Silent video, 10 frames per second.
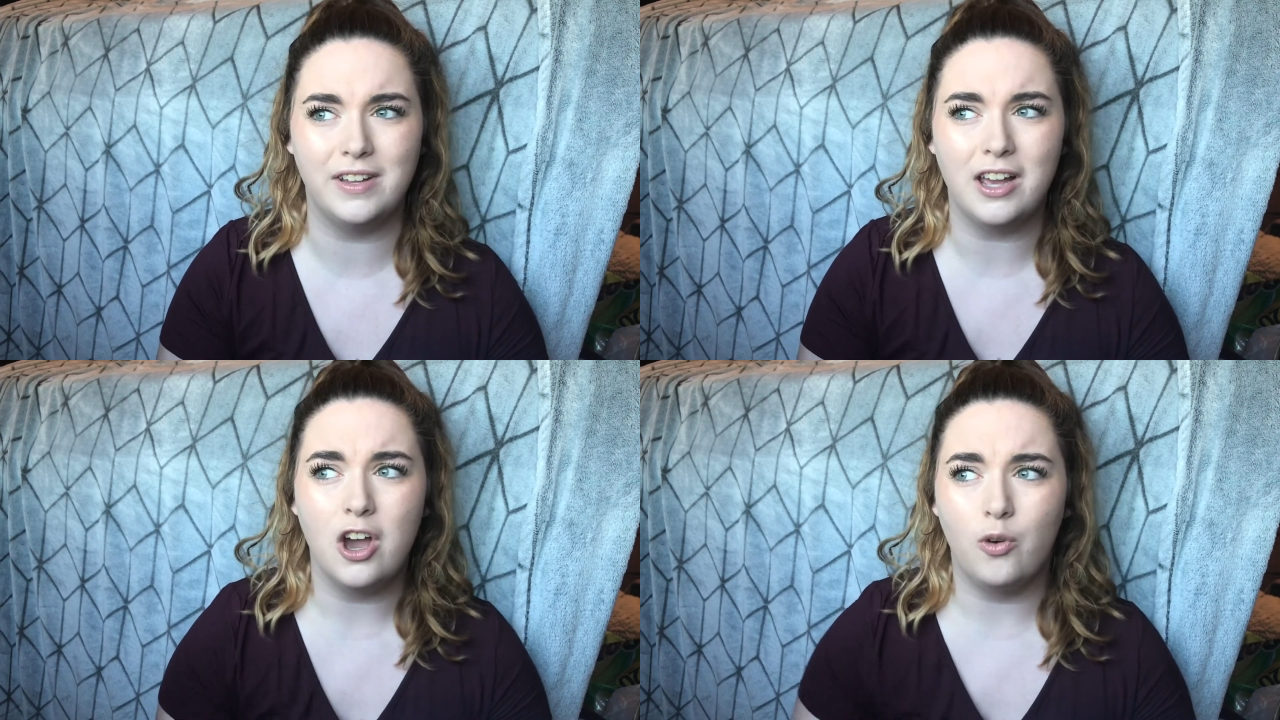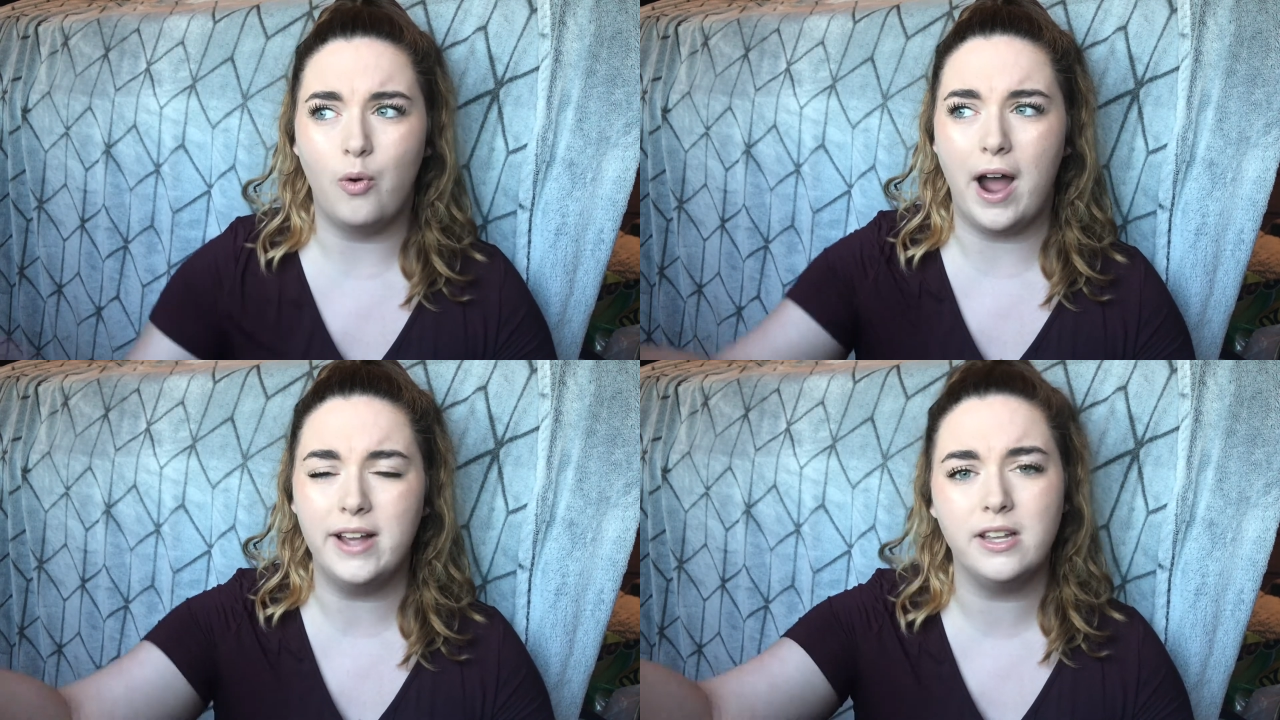Like,
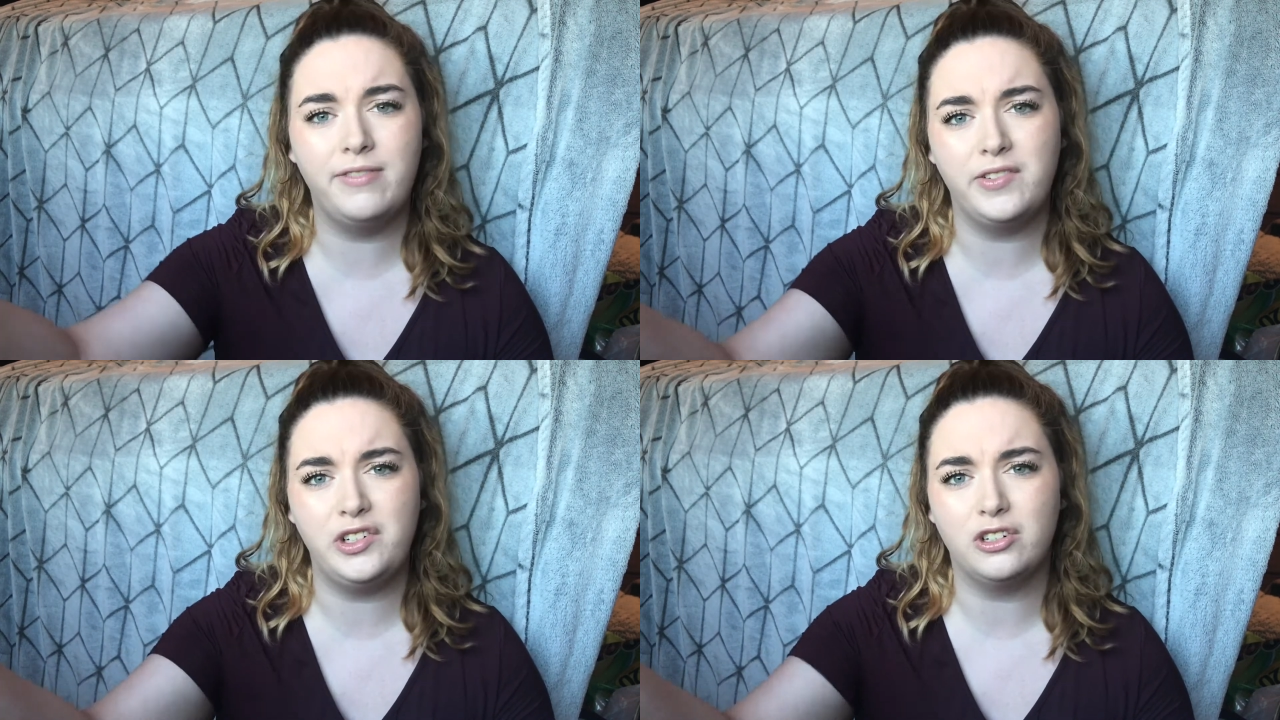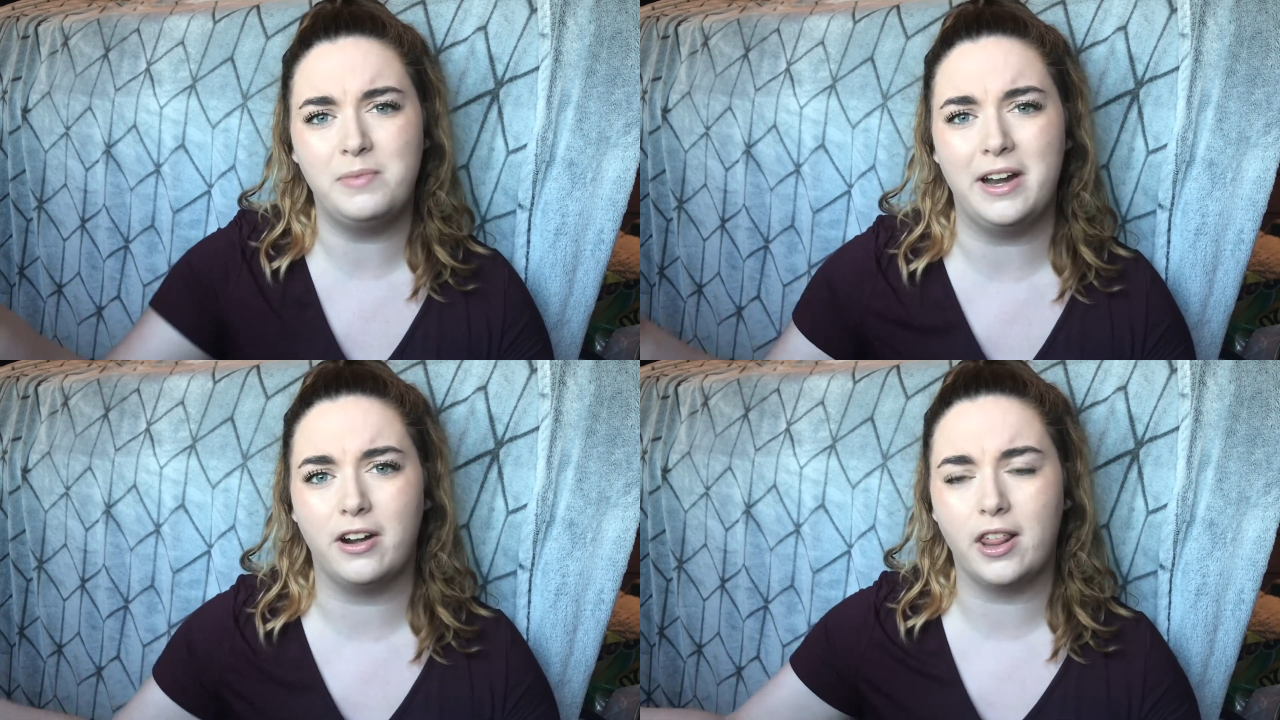why is a 50-year-old
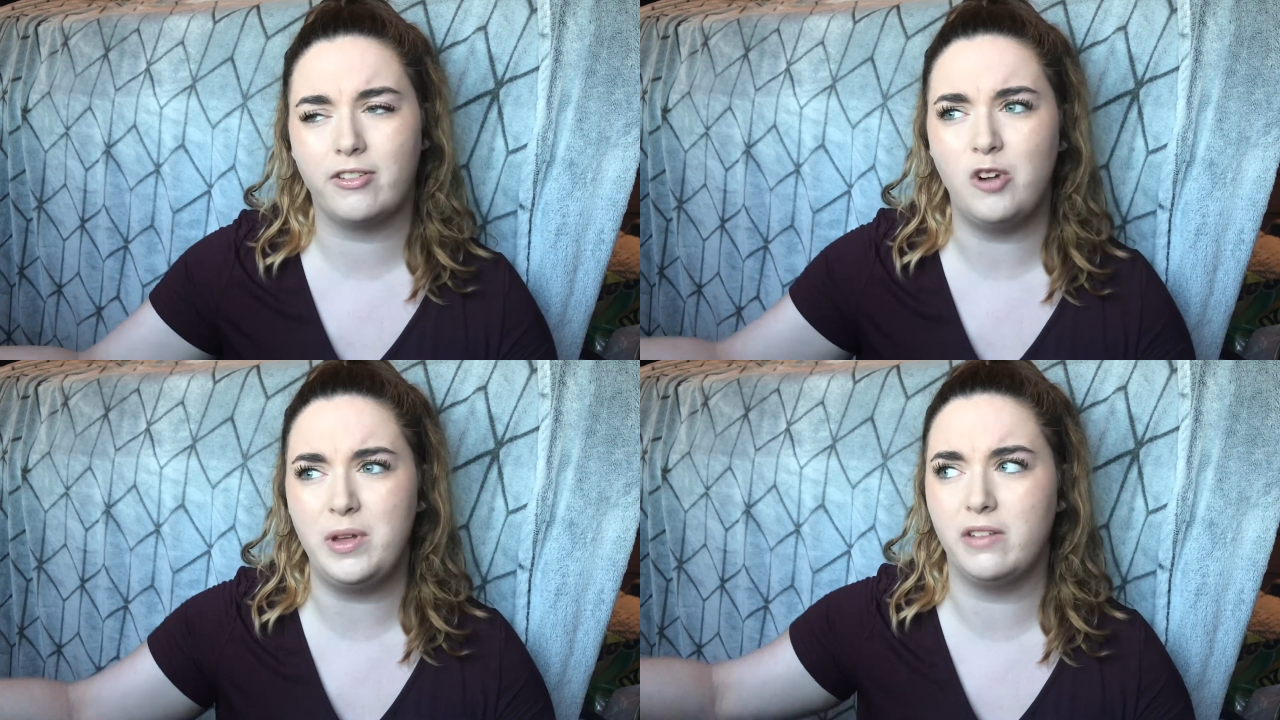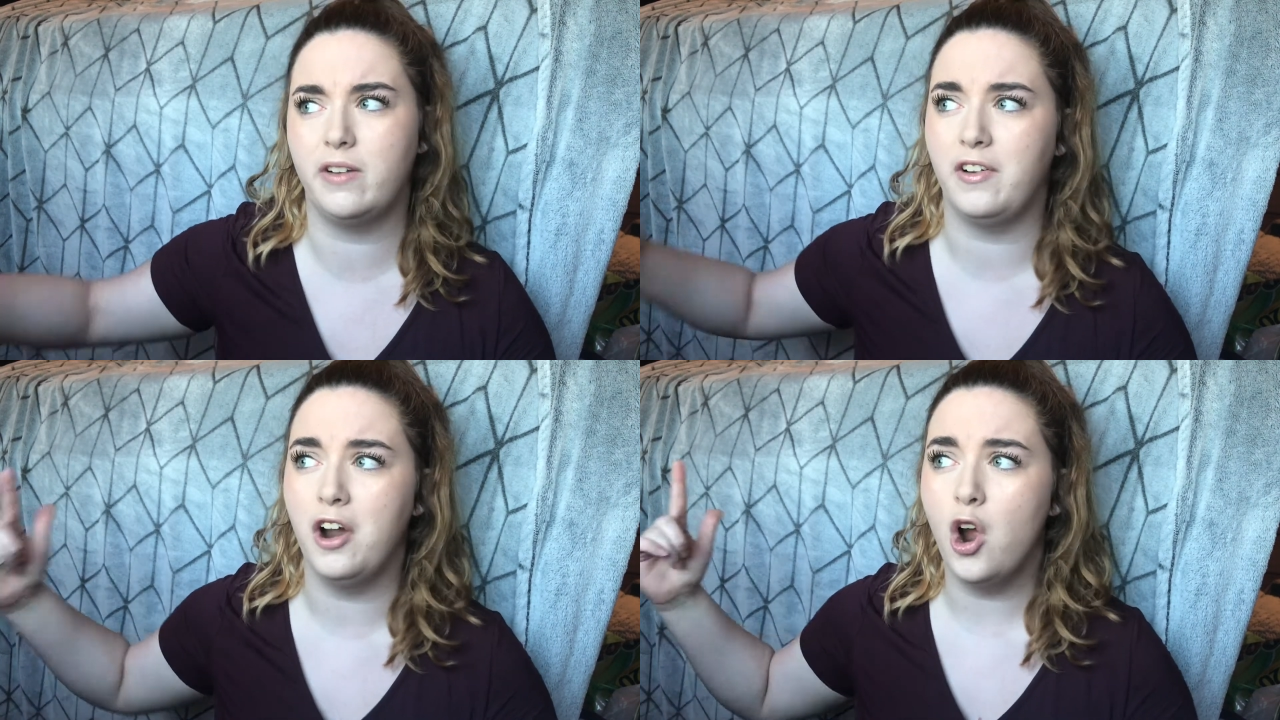man gonna throw me in the river